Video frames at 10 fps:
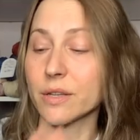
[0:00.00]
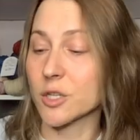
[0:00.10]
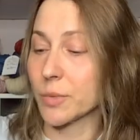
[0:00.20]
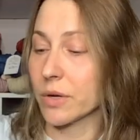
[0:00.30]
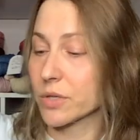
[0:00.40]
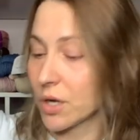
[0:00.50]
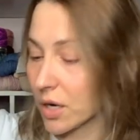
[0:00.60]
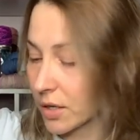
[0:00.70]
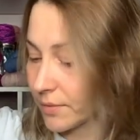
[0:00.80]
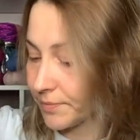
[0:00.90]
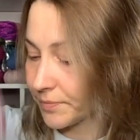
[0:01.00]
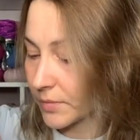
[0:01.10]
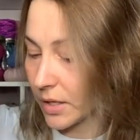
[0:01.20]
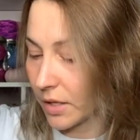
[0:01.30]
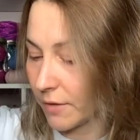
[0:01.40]
on Sprout Sock
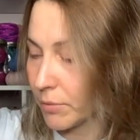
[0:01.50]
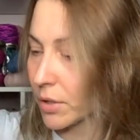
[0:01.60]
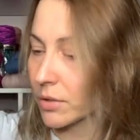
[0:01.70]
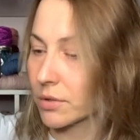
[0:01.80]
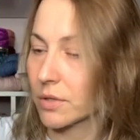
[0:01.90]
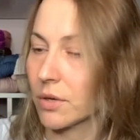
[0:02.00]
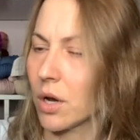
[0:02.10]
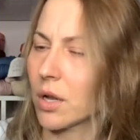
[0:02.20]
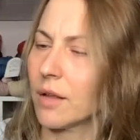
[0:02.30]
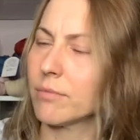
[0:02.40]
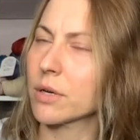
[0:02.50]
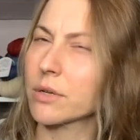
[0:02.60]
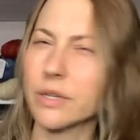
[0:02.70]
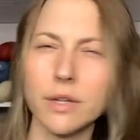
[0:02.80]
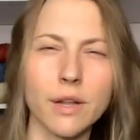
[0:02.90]
and Lovebirds, on Lovebirds
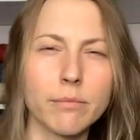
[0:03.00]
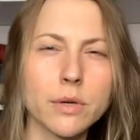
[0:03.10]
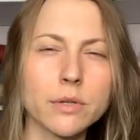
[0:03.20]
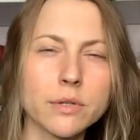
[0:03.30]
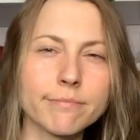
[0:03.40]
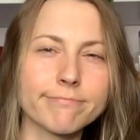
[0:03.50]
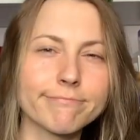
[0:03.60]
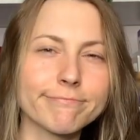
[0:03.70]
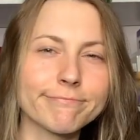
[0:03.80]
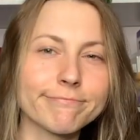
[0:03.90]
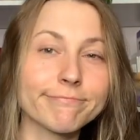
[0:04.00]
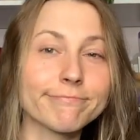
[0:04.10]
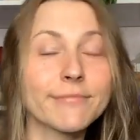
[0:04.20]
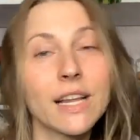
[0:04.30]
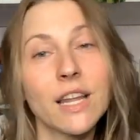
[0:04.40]
and Lovebirds.
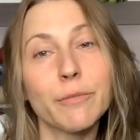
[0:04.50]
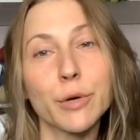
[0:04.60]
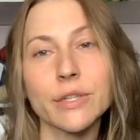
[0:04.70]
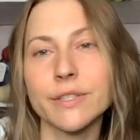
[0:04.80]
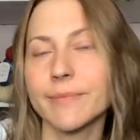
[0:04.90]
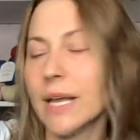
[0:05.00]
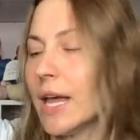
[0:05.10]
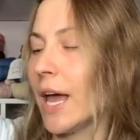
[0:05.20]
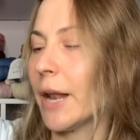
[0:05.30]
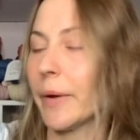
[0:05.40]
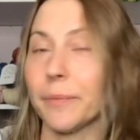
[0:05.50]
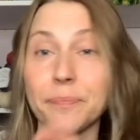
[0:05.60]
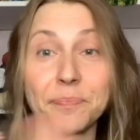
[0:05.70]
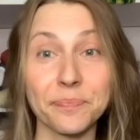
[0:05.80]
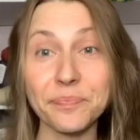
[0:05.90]
Lovebirds. Anyway,
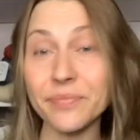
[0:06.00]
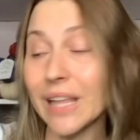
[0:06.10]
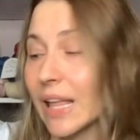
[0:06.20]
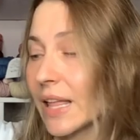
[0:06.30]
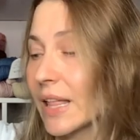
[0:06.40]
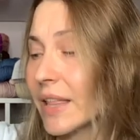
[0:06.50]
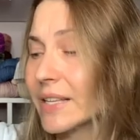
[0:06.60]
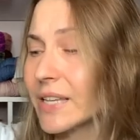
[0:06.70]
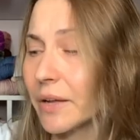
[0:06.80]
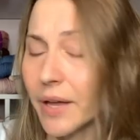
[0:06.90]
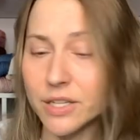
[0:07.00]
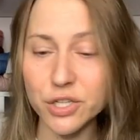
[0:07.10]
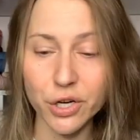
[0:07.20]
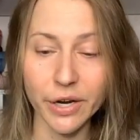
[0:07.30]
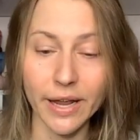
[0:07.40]
that's how that's
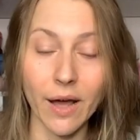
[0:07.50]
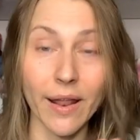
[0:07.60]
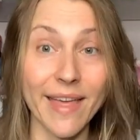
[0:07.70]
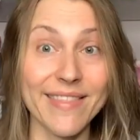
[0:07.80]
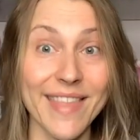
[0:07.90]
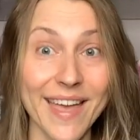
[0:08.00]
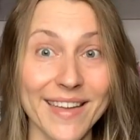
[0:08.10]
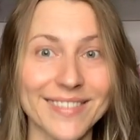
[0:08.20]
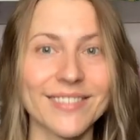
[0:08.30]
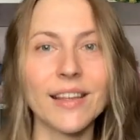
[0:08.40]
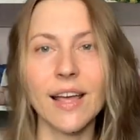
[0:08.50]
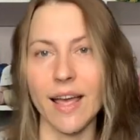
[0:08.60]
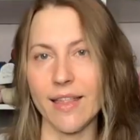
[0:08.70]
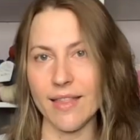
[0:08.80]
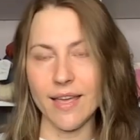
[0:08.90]
turning out. And then,
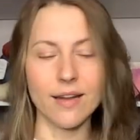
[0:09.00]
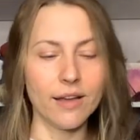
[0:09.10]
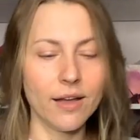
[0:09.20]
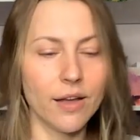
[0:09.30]
and then,